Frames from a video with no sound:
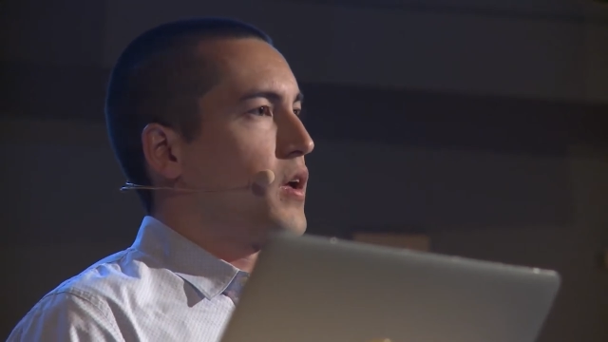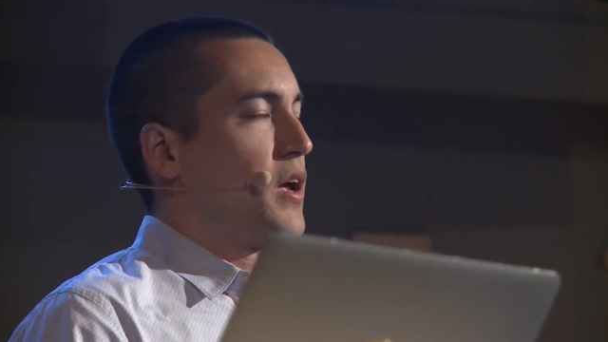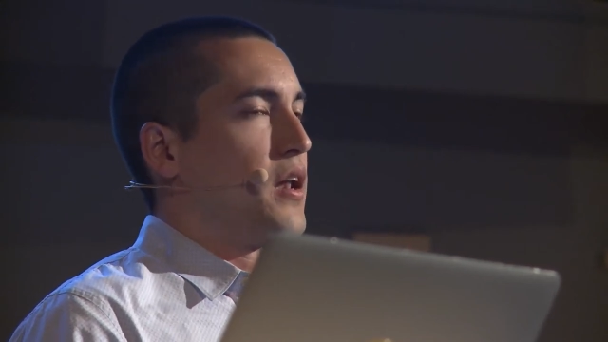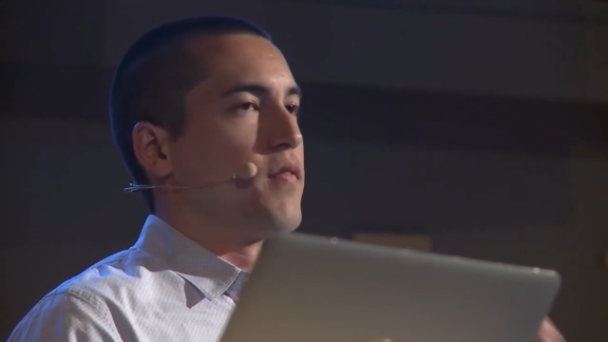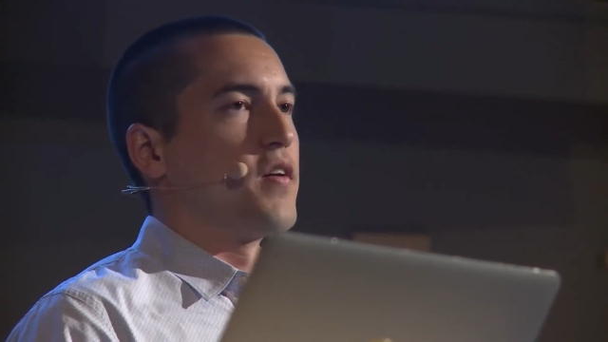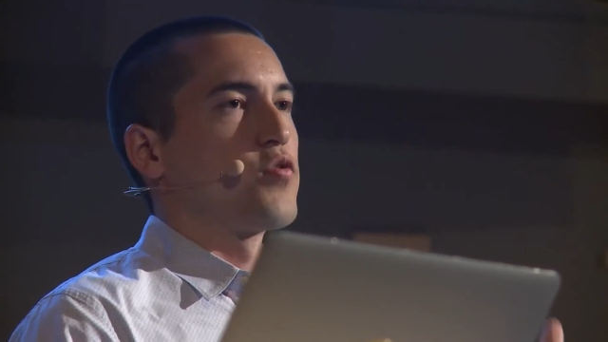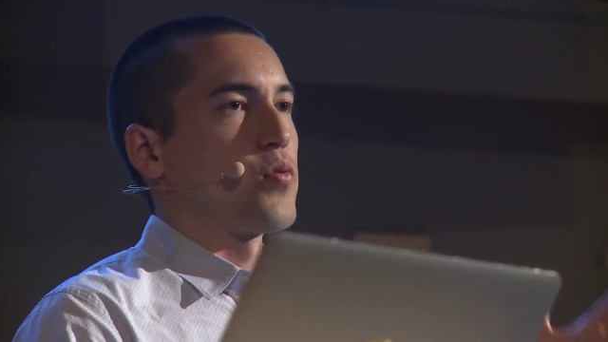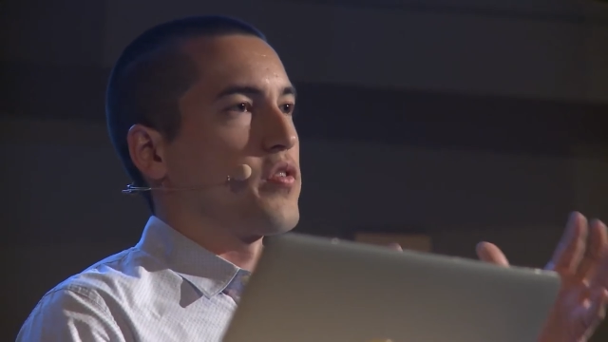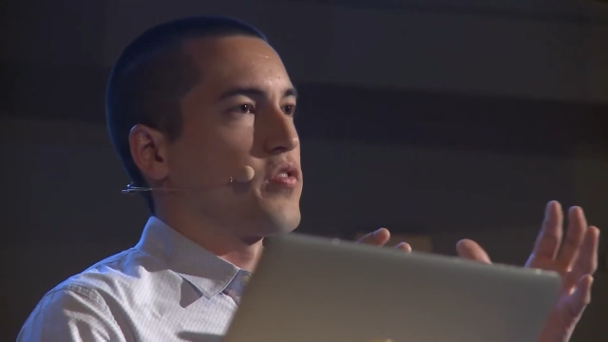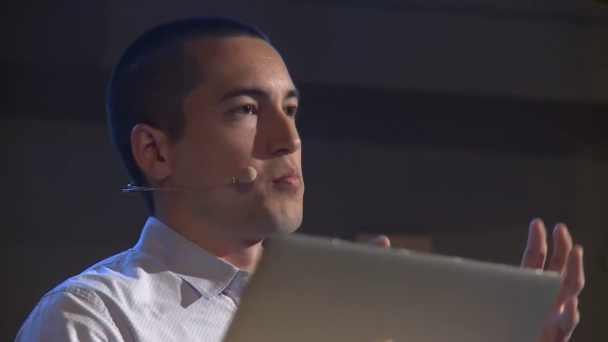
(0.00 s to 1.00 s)

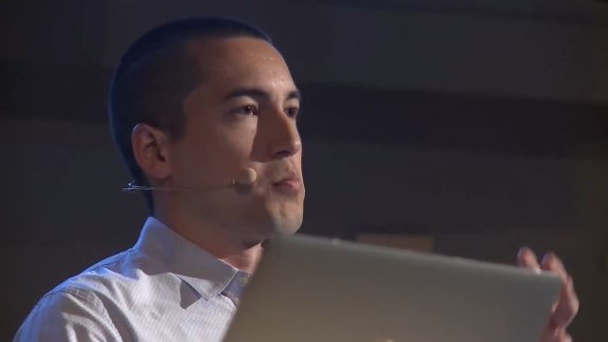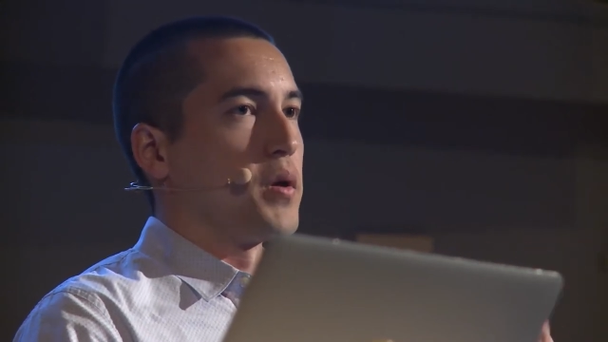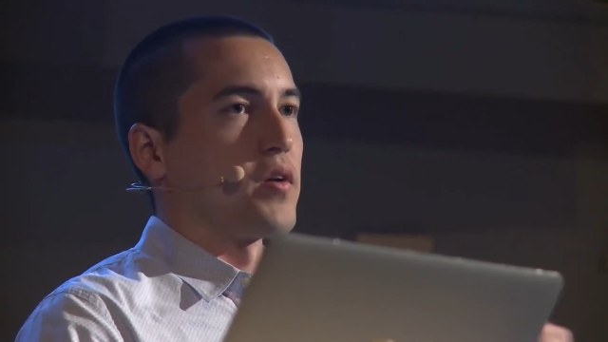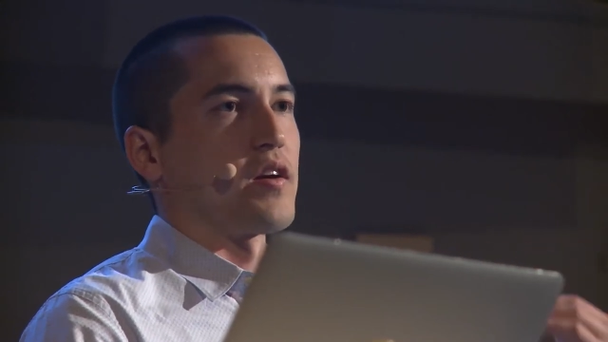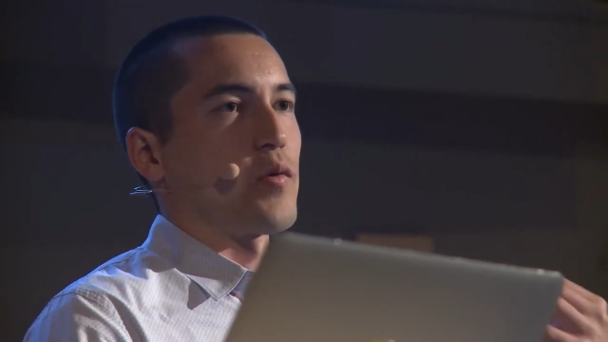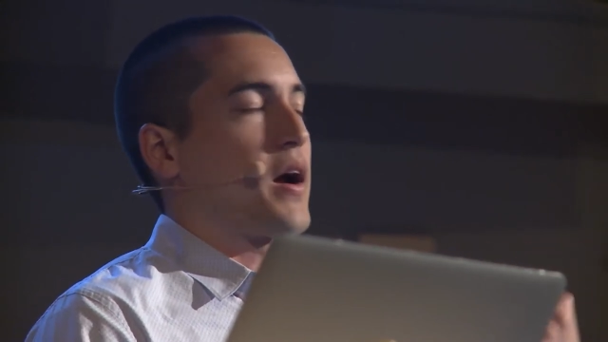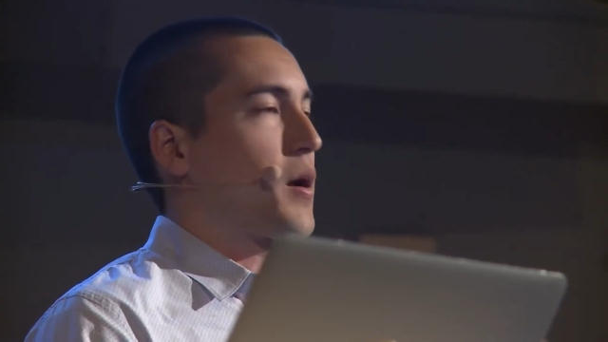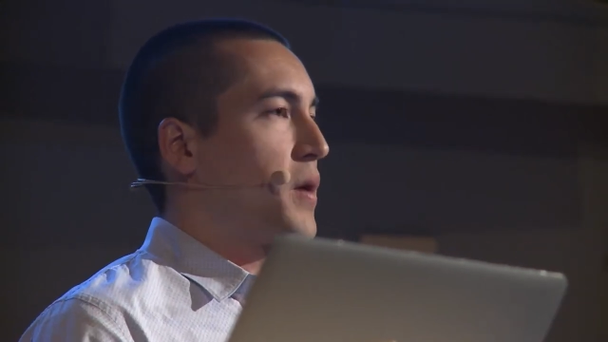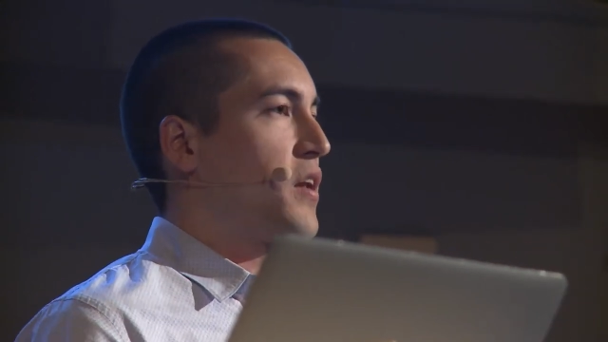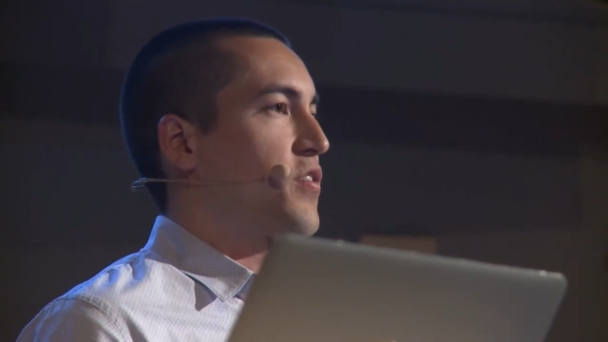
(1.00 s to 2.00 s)
individuals building
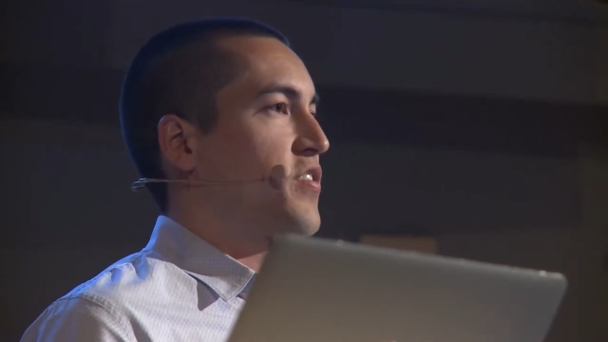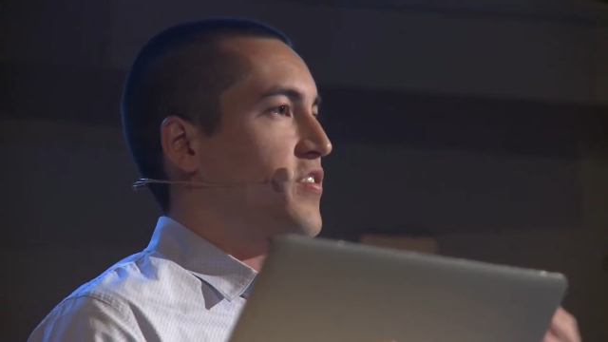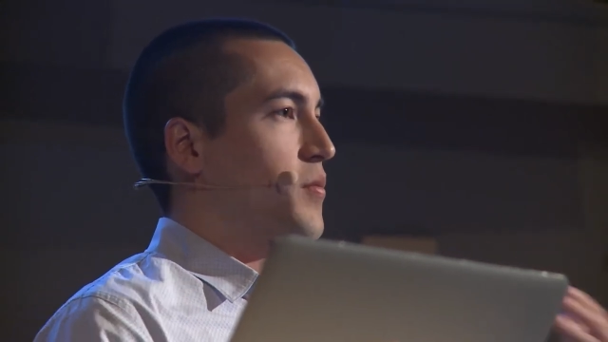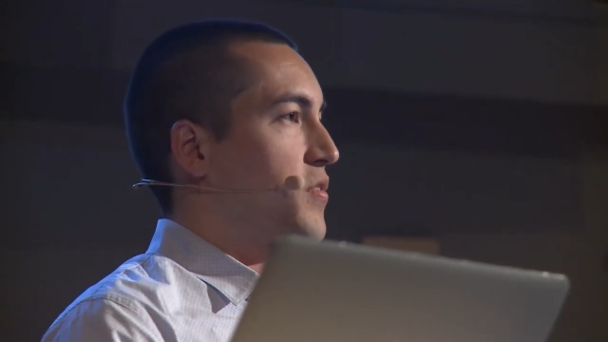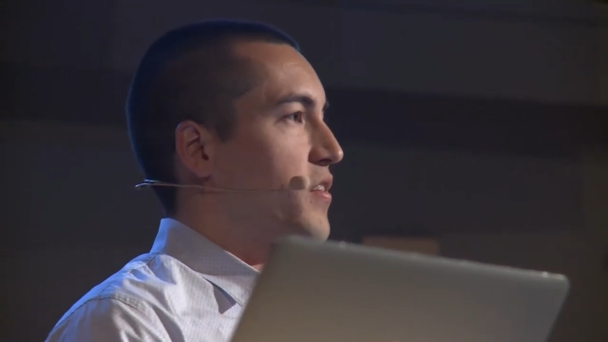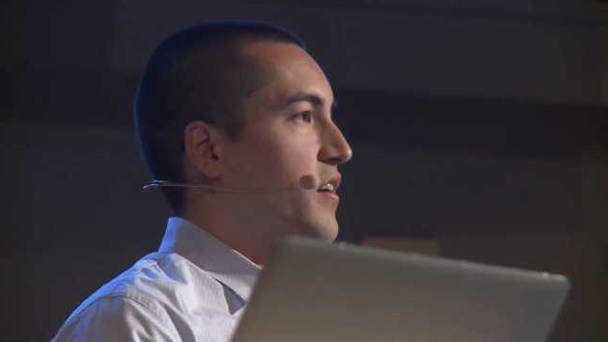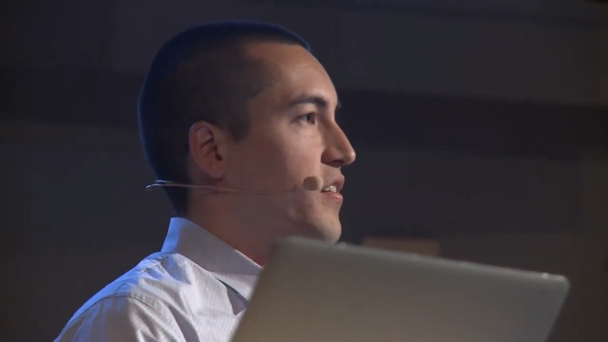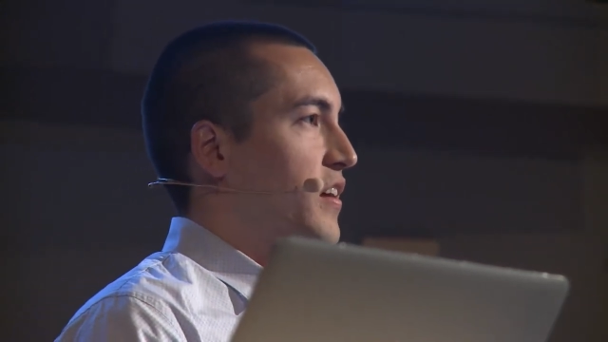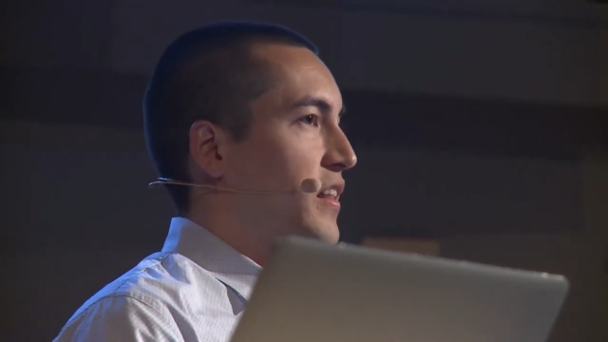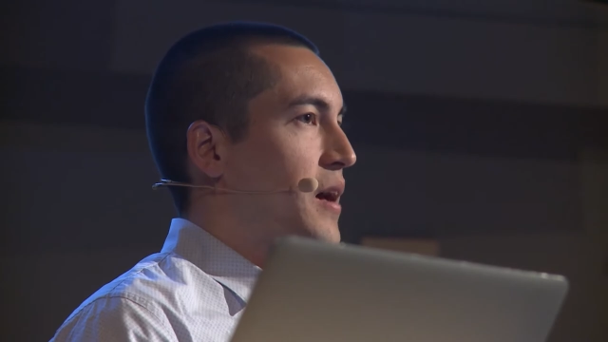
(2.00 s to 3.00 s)
recommender systems and
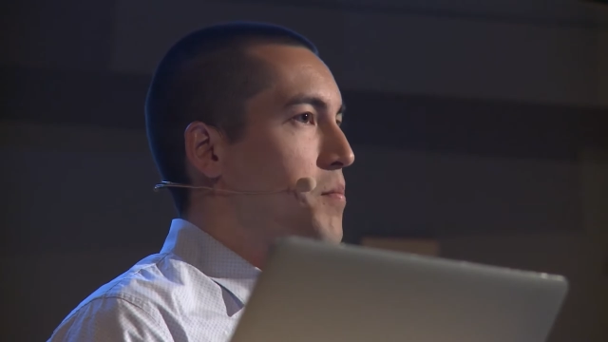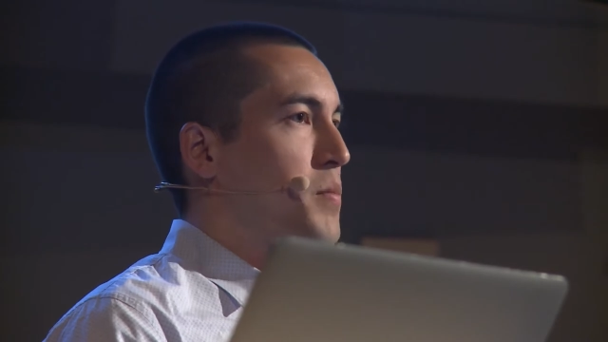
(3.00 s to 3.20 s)
things like that